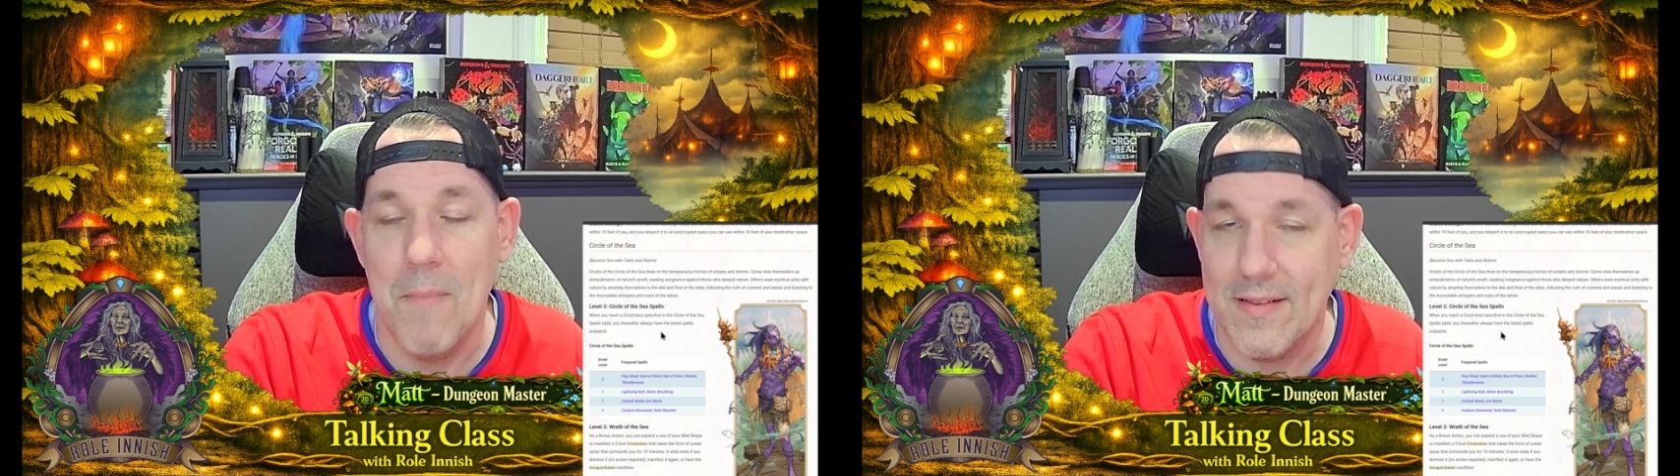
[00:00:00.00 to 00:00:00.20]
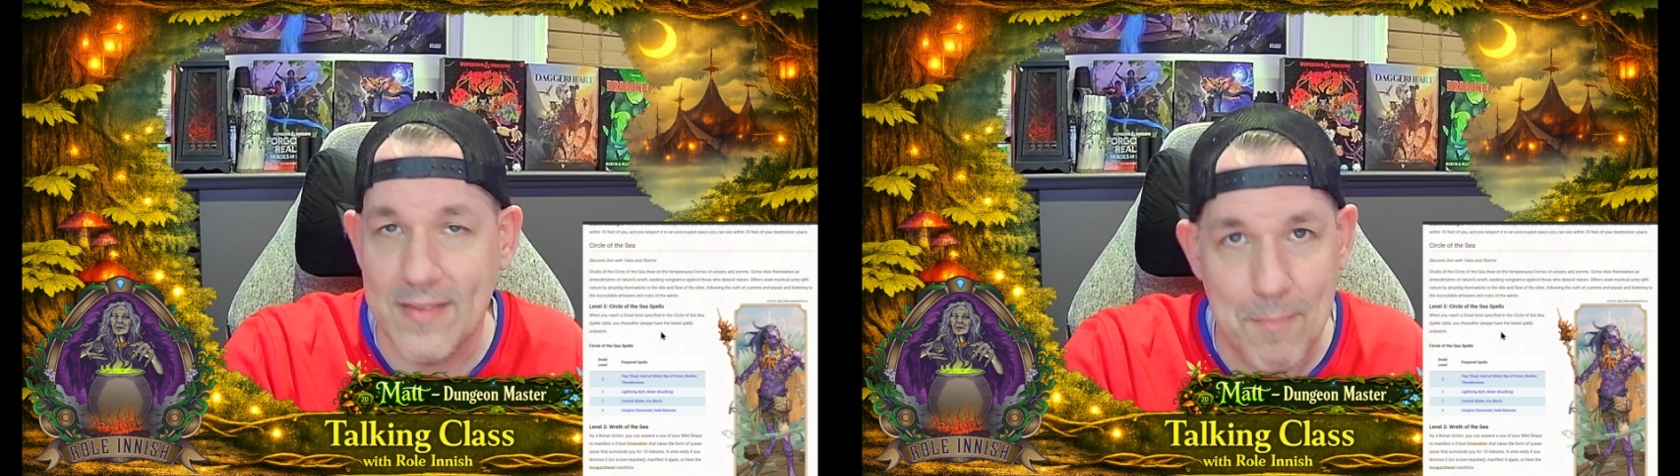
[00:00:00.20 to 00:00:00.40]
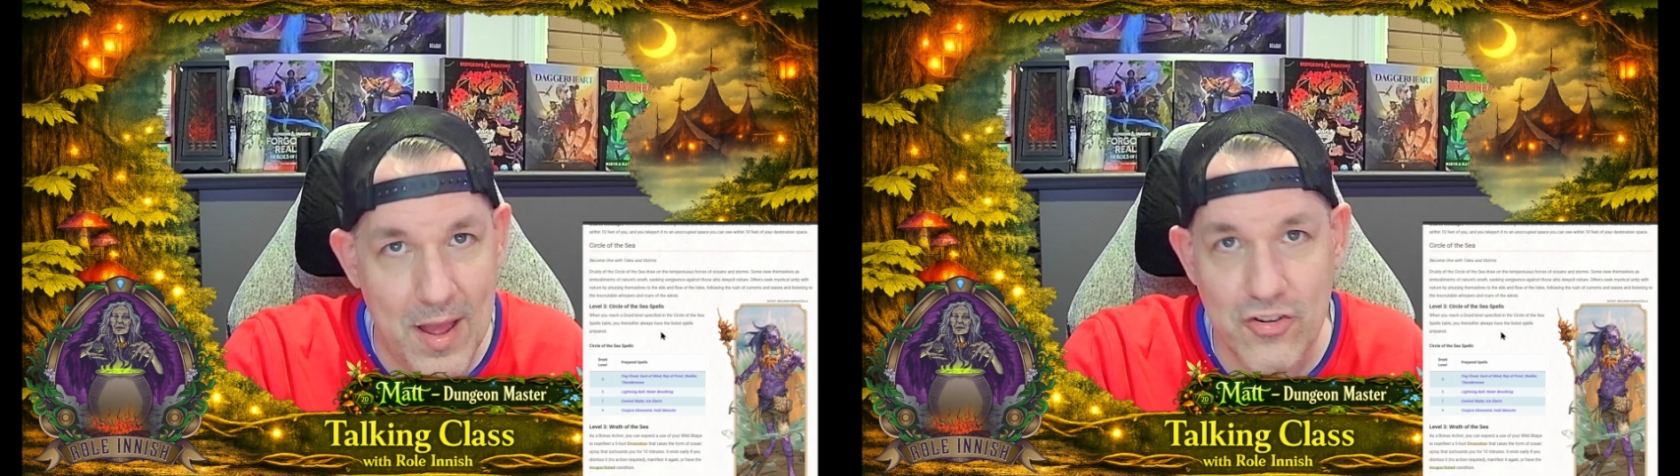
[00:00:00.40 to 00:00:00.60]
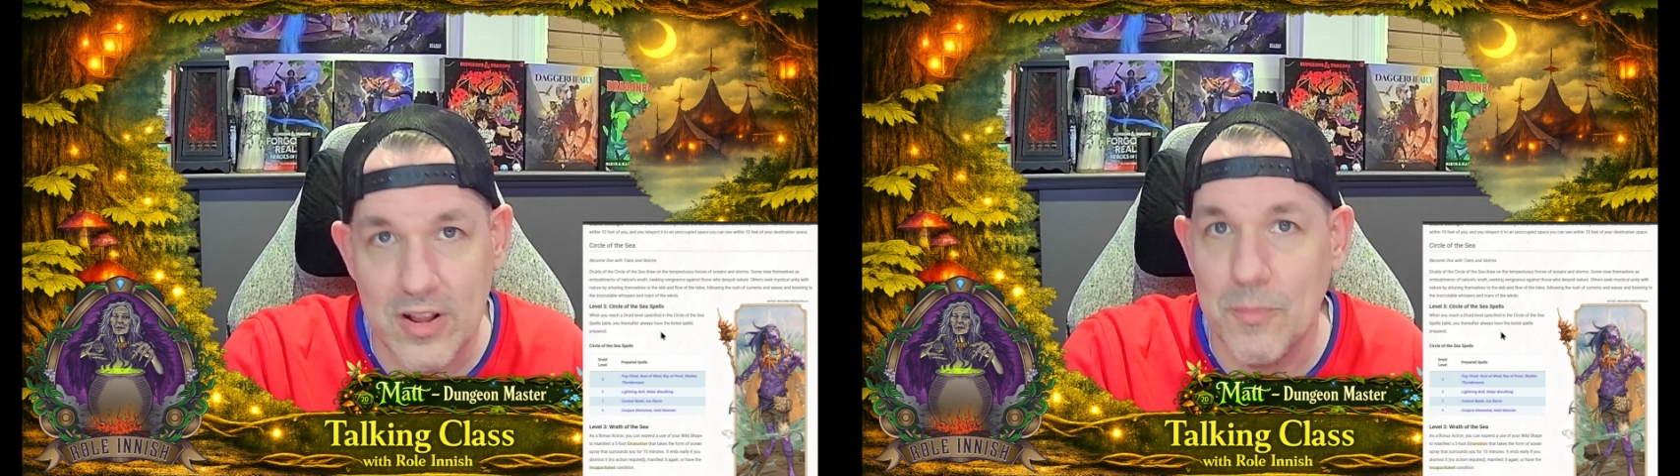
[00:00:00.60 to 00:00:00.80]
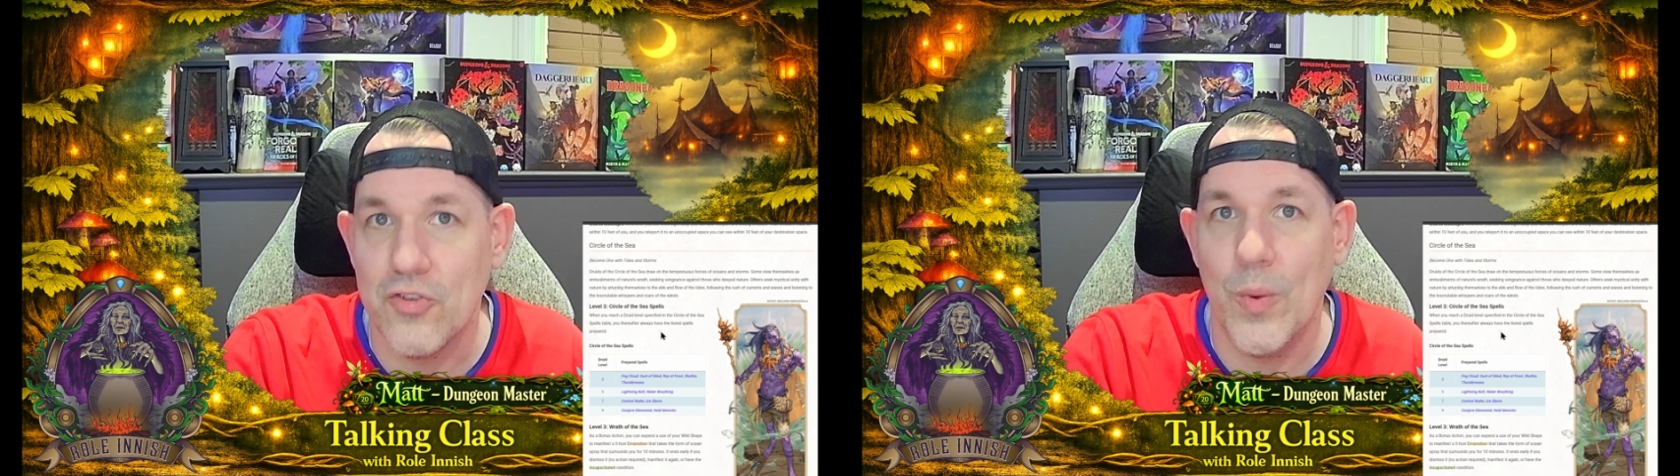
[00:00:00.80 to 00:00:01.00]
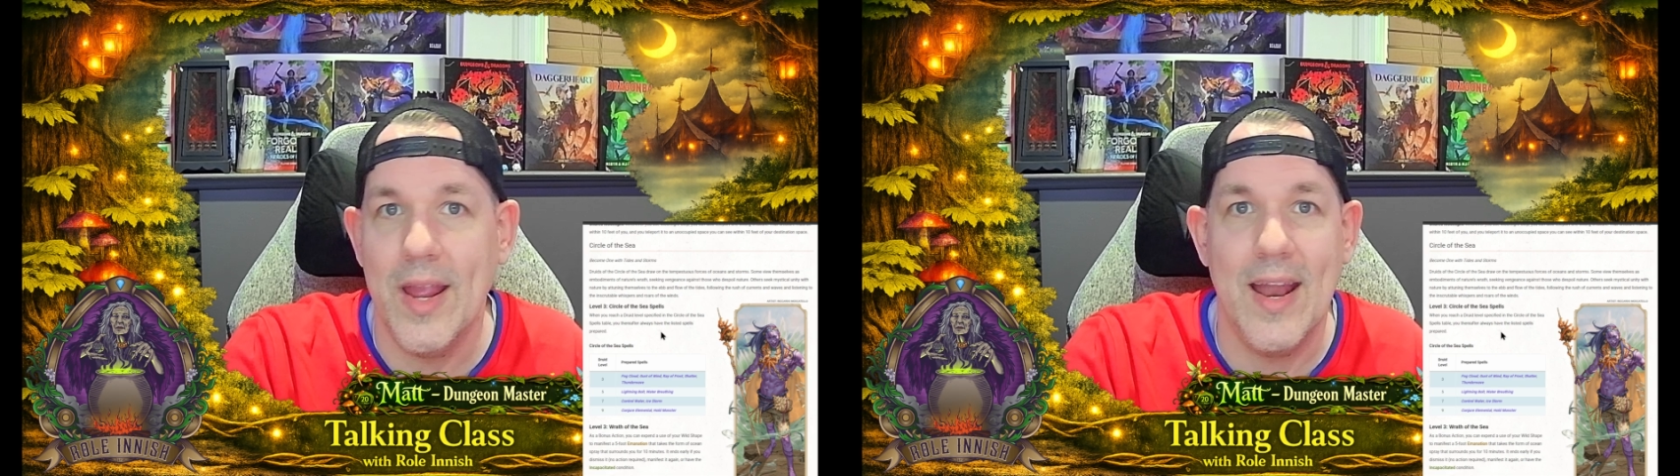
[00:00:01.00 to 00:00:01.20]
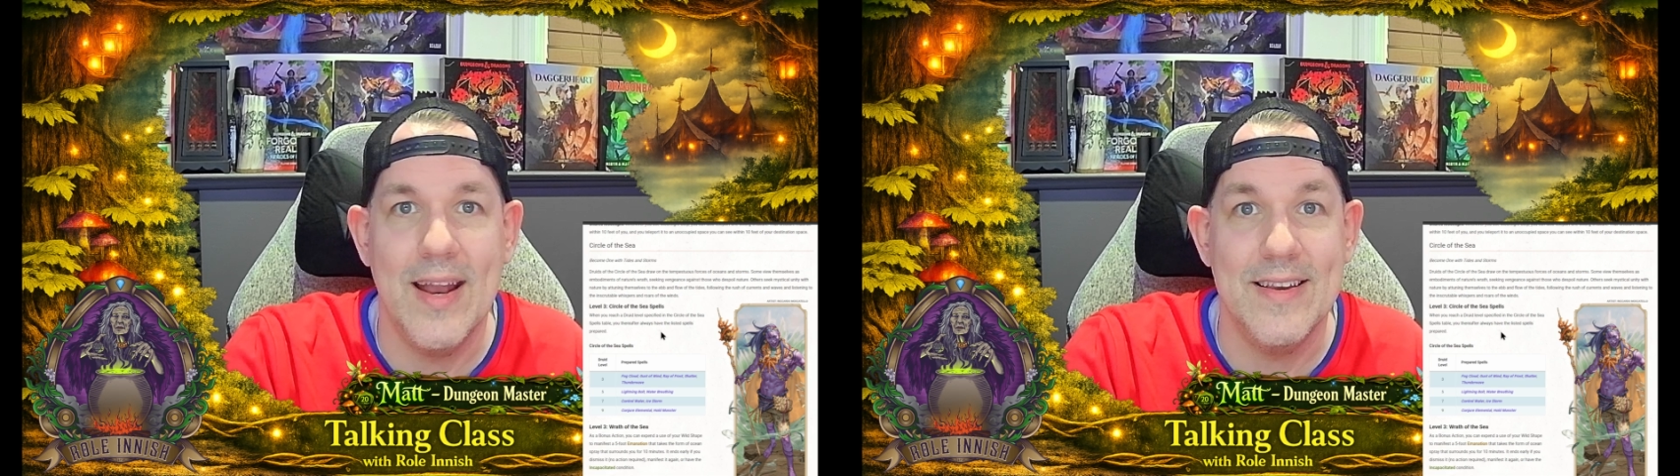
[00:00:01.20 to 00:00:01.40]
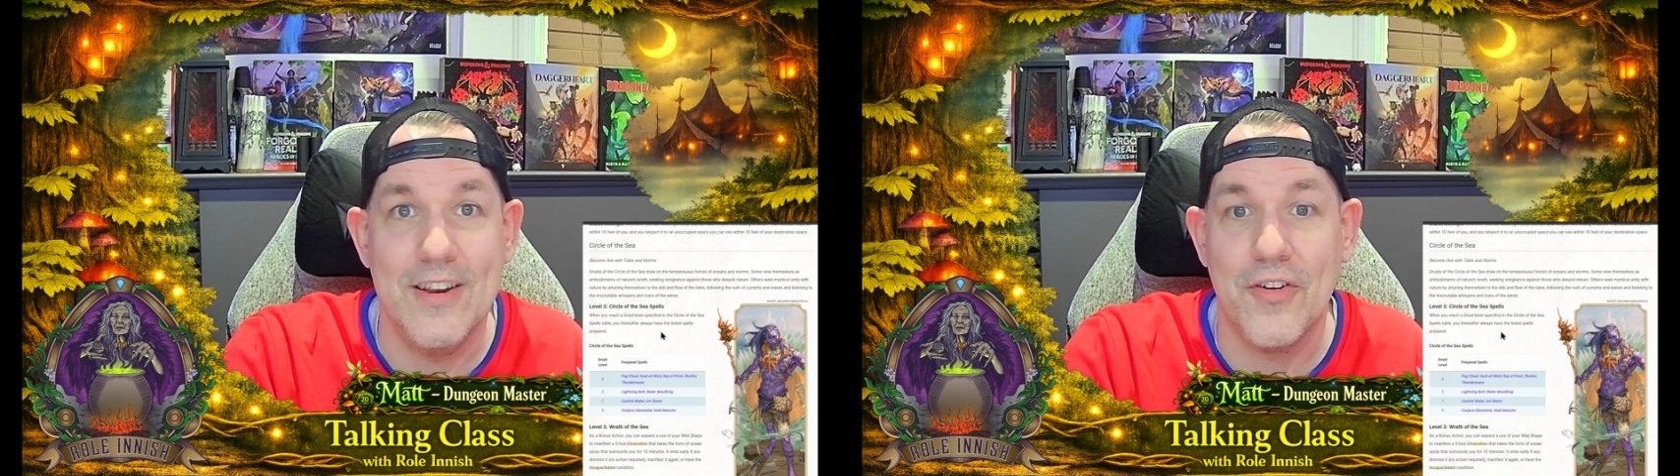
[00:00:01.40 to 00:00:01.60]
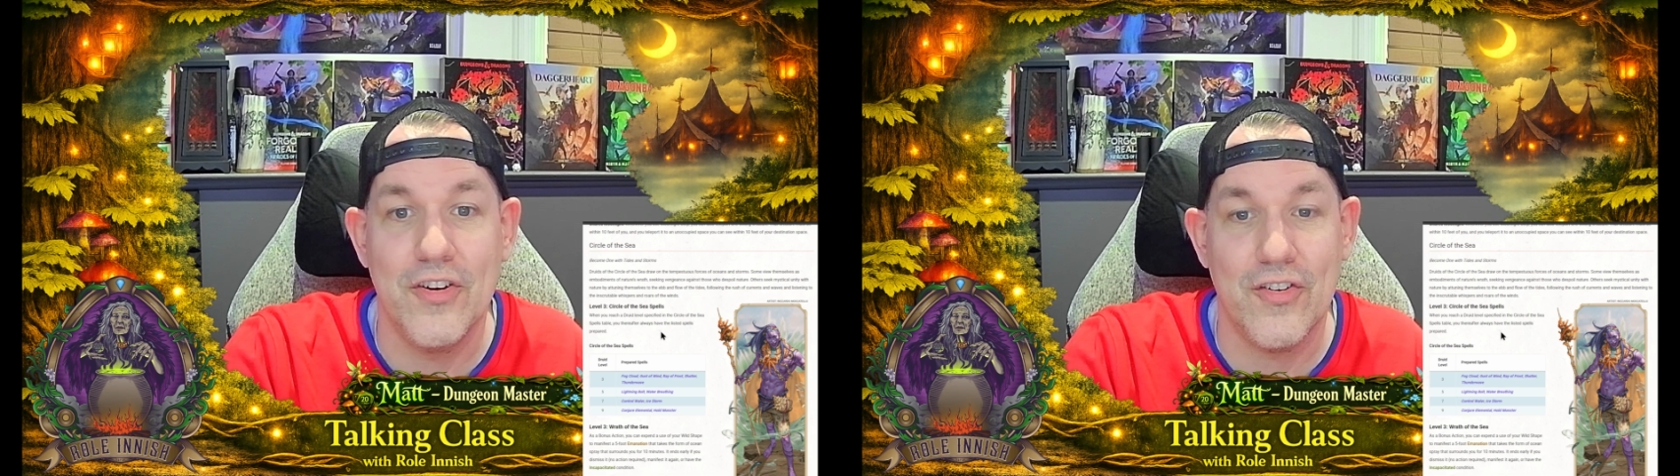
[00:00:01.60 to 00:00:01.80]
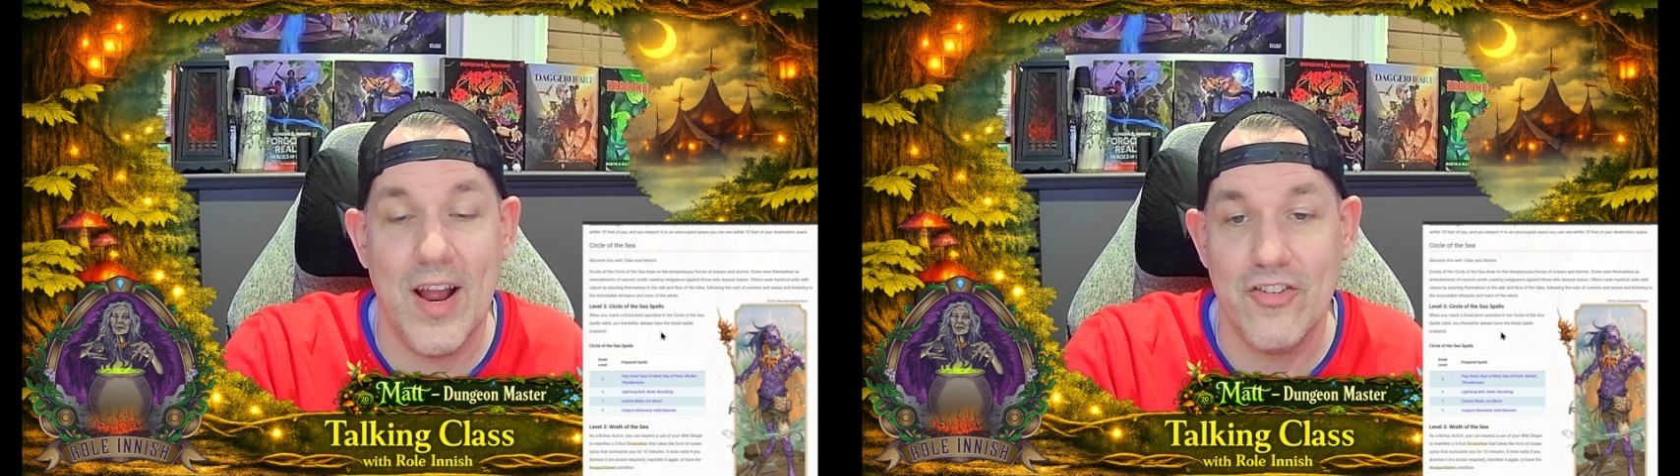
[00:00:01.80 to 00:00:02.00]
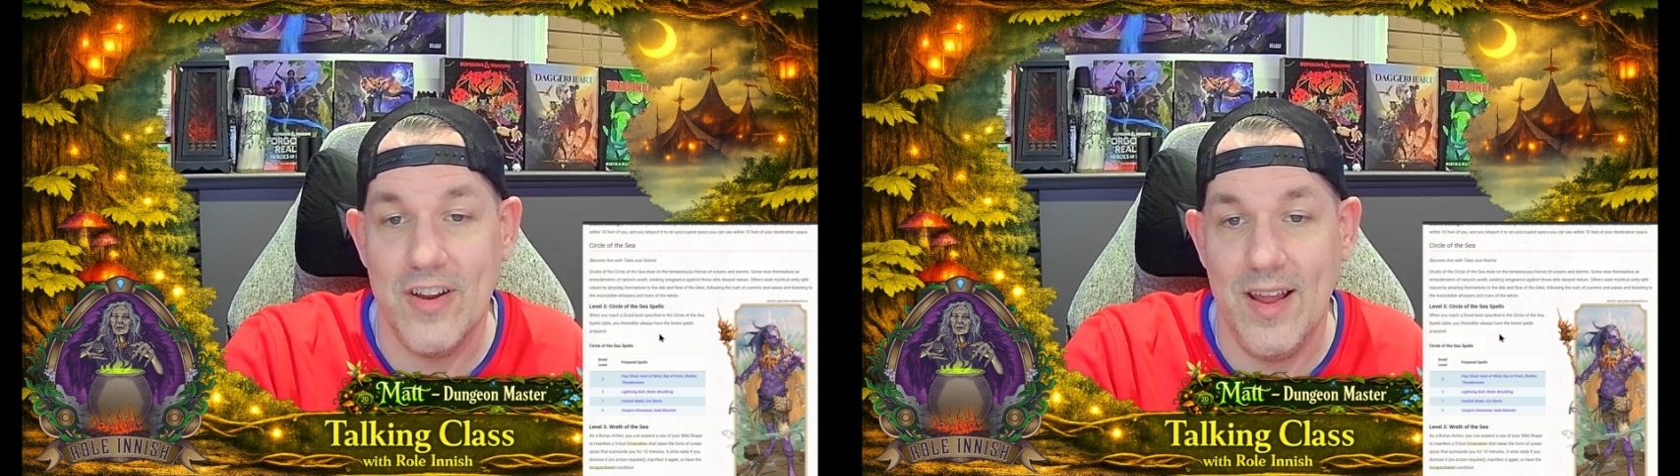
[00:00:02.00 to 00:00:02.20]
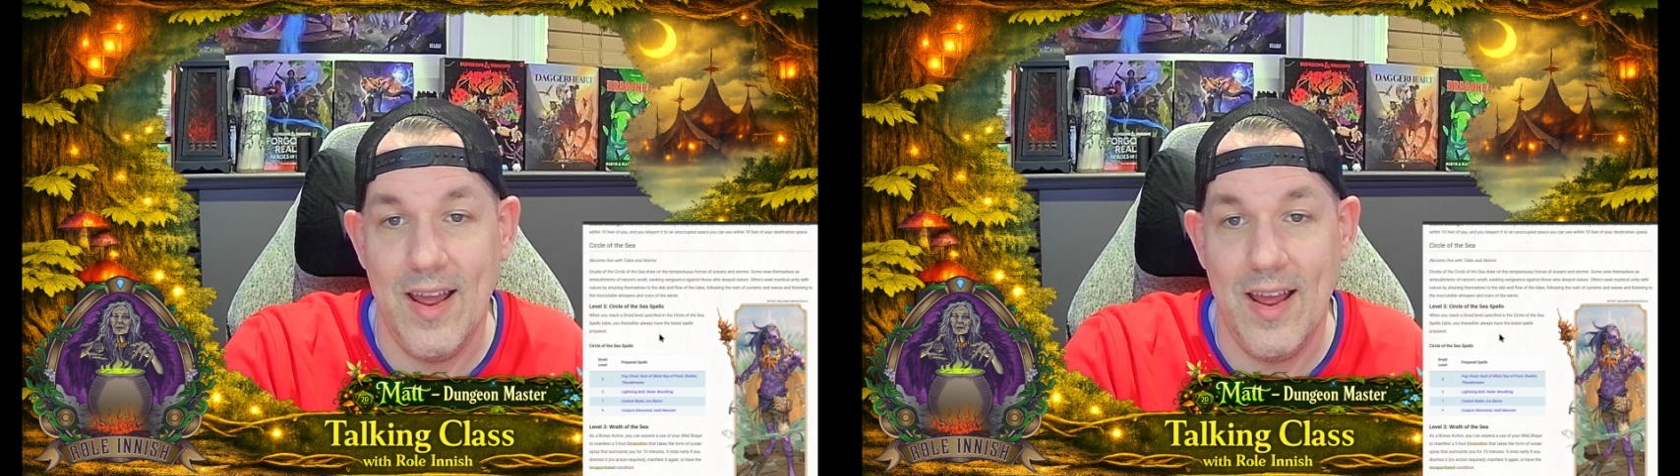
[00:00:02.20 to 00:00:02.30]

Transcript: the pendulum swing in a different direction,